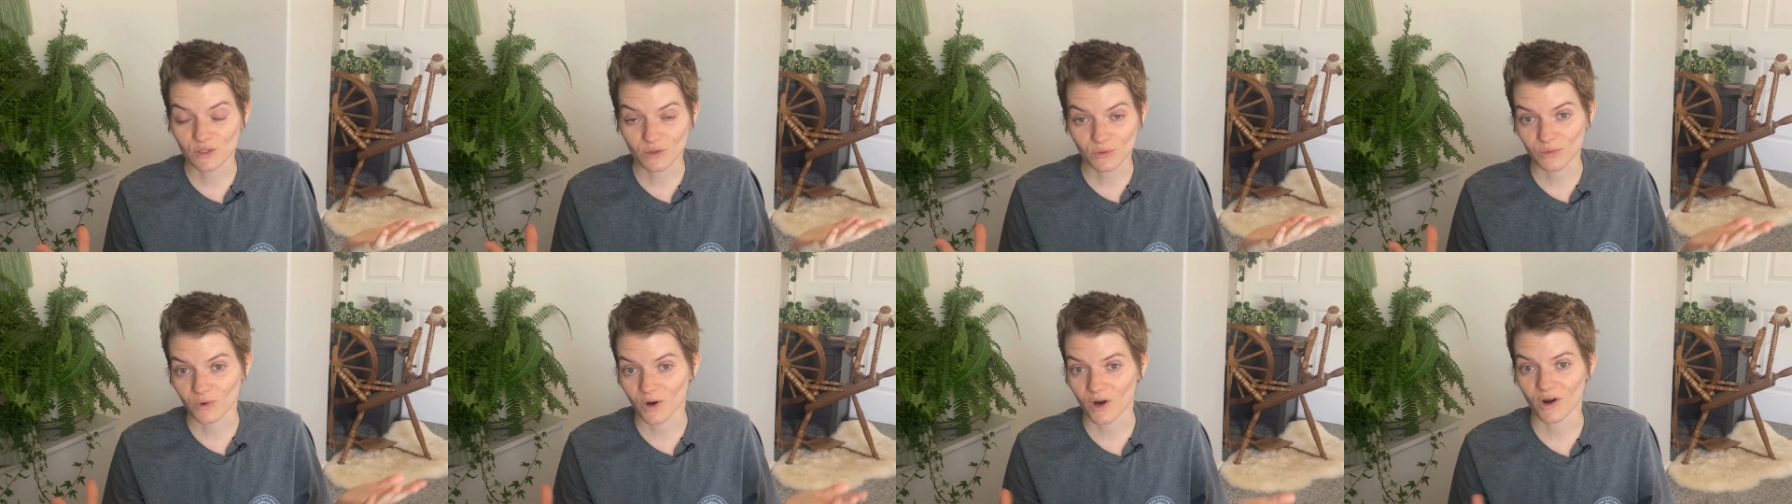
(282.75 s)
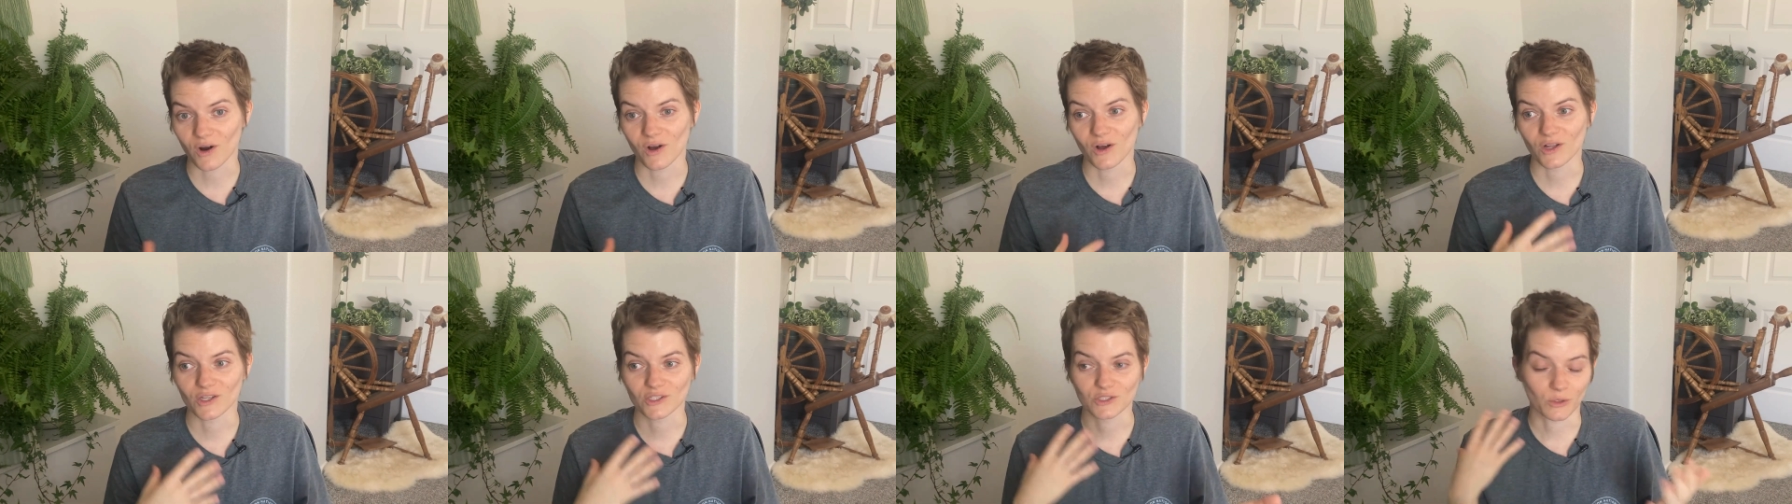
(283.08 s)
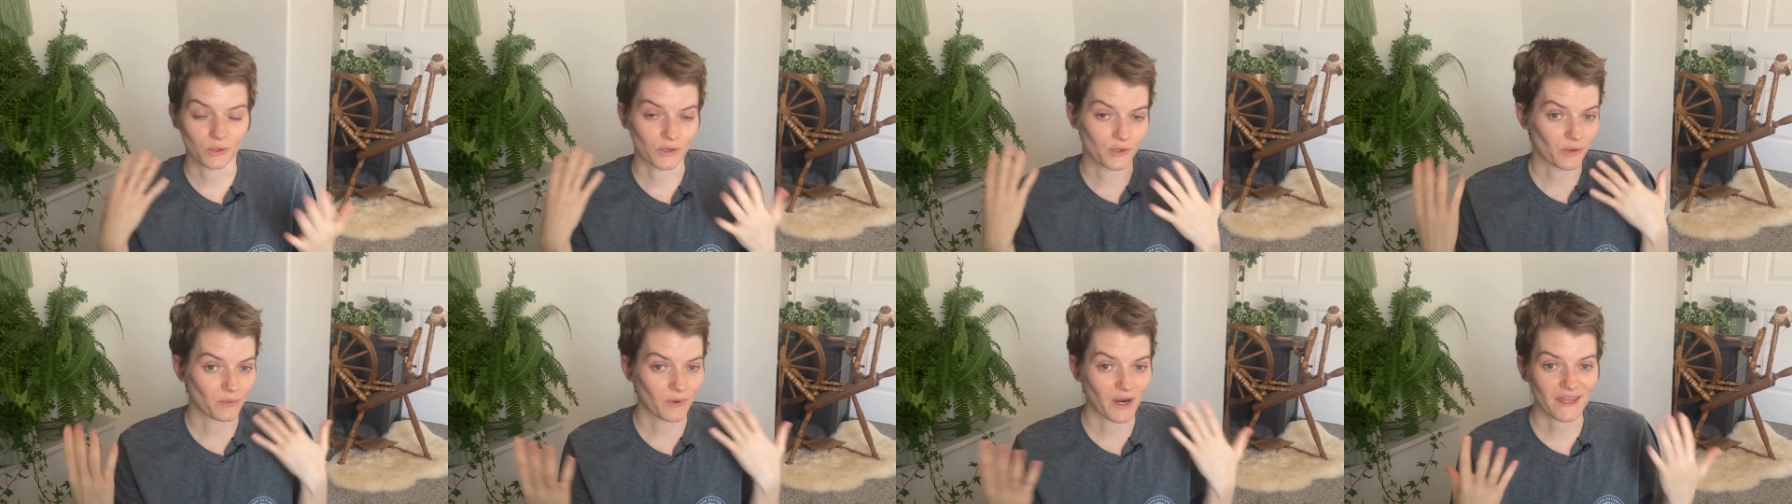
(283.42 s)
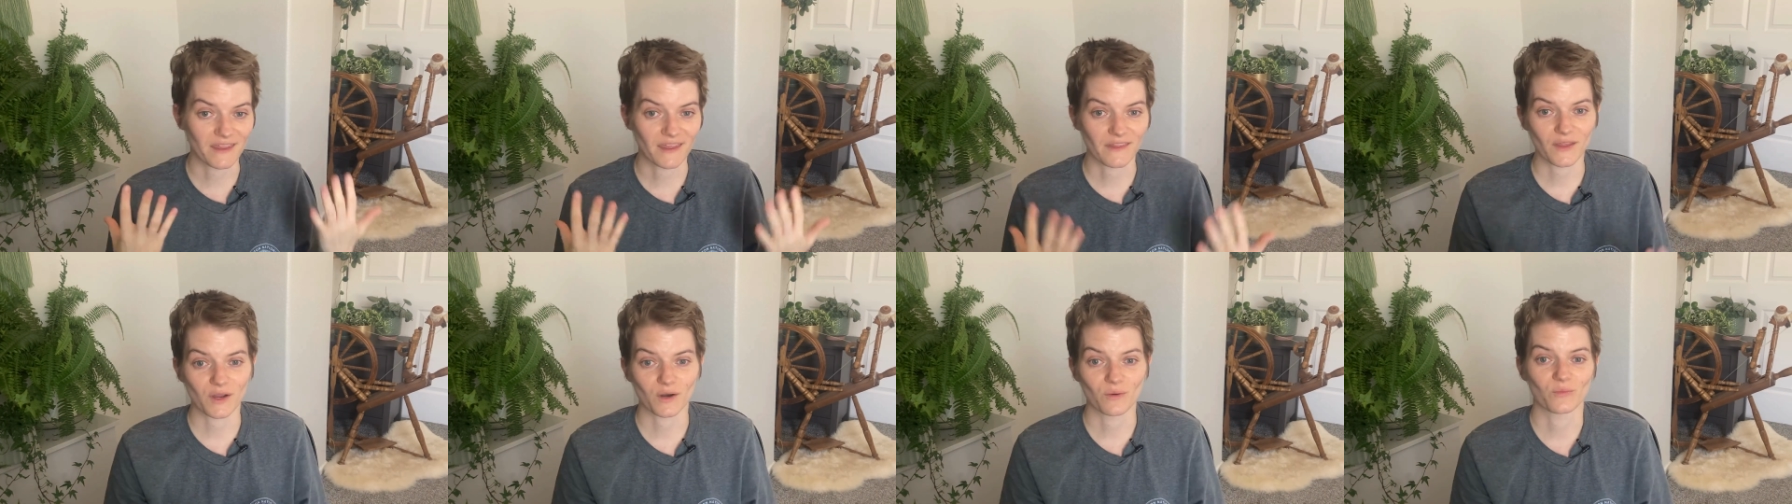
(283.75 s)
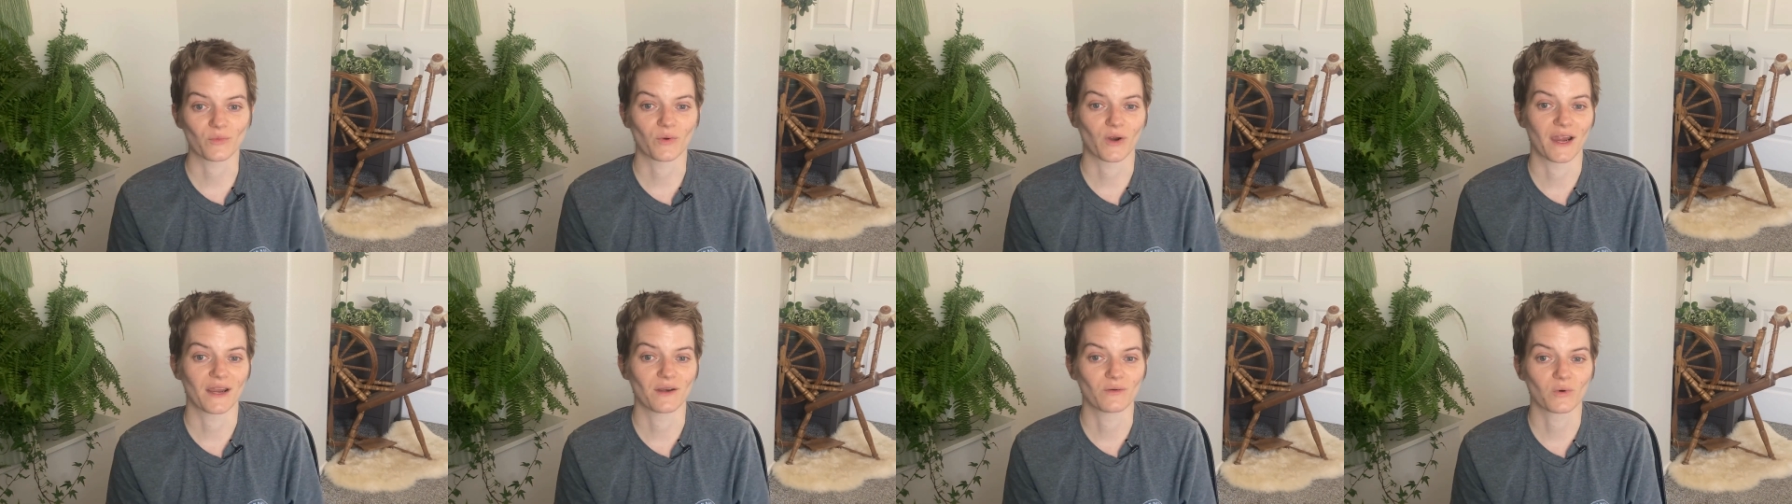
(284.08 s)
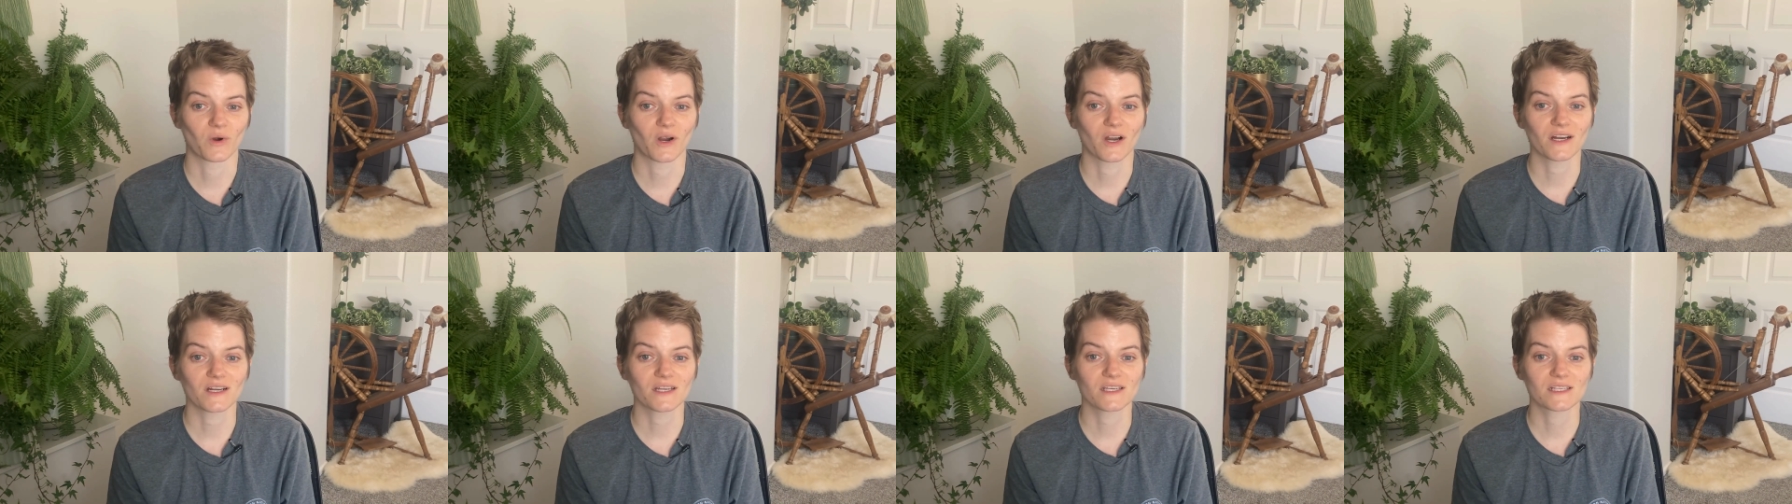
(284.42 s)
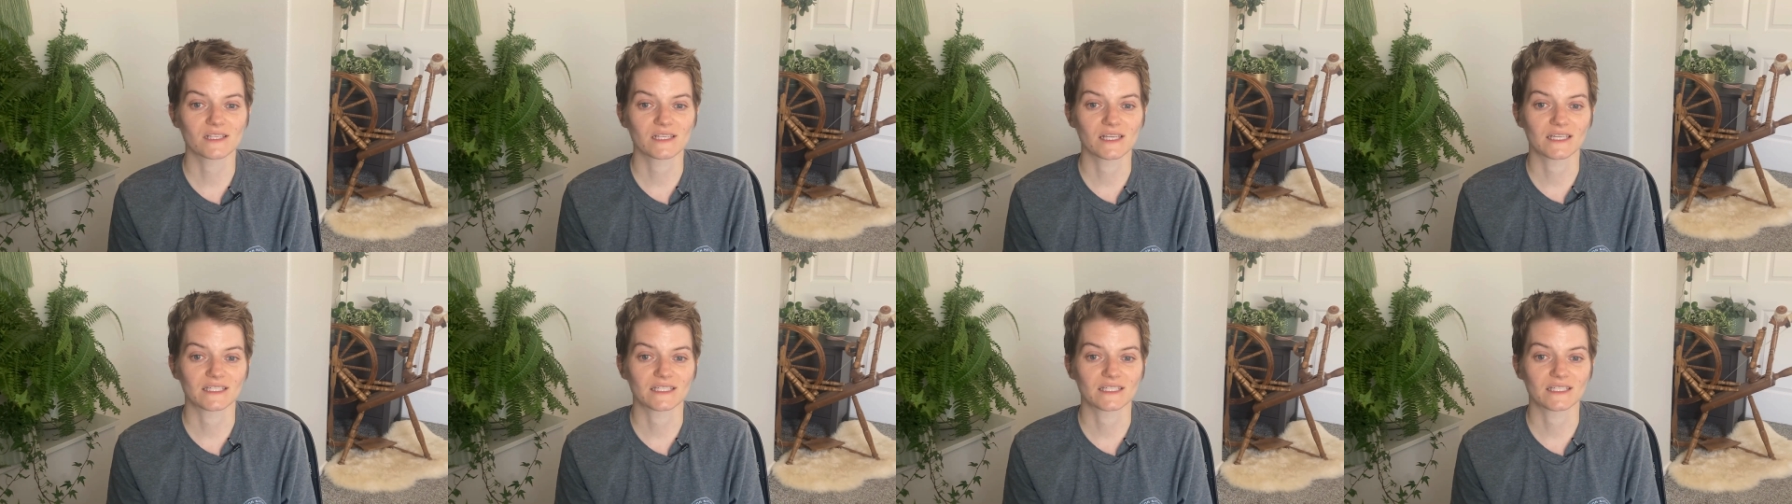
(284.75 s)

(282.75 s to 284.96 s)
world, or the way that their brain works,